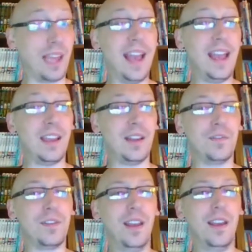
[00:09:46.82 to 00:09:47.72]

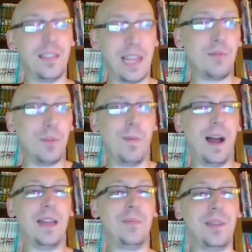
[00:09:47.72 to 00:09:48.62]
behaved, they would
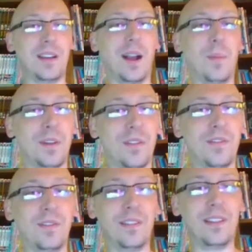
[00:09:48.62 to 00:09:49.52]
buy me a couple of
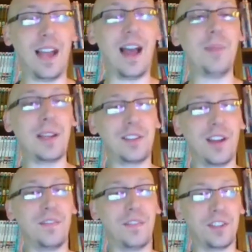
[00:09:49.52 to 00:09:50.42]
comics
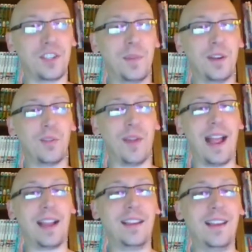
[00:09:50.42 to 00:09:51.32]
off of the spinner rack.